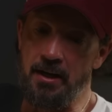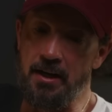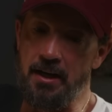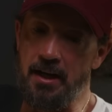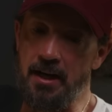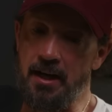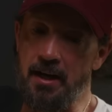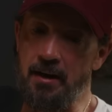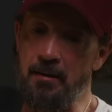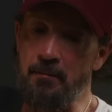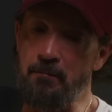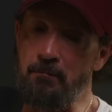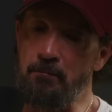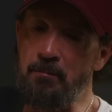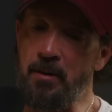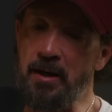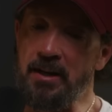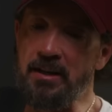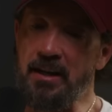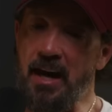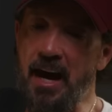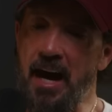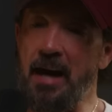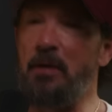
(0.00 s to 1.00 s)

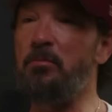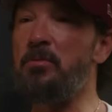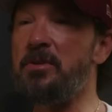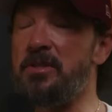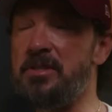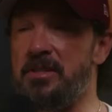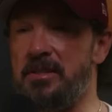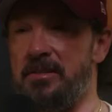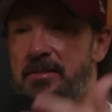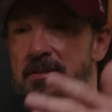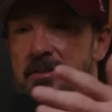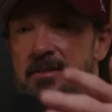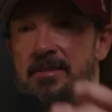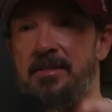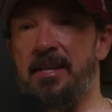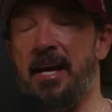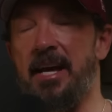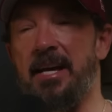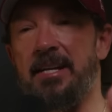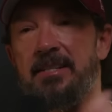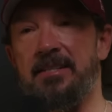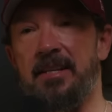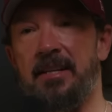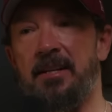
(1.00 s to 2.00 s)
But I would just
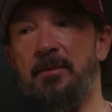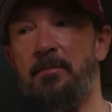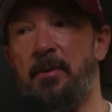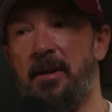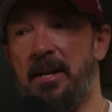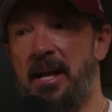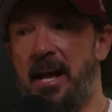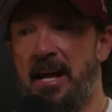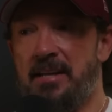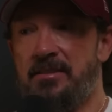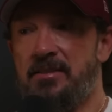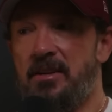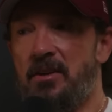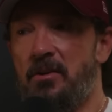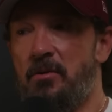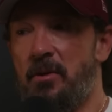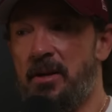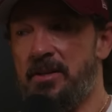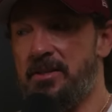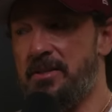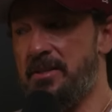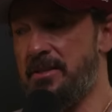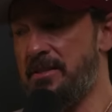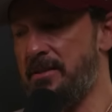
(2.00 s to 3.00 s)
say to anybody asking
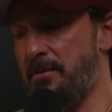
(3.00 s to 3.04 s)
questions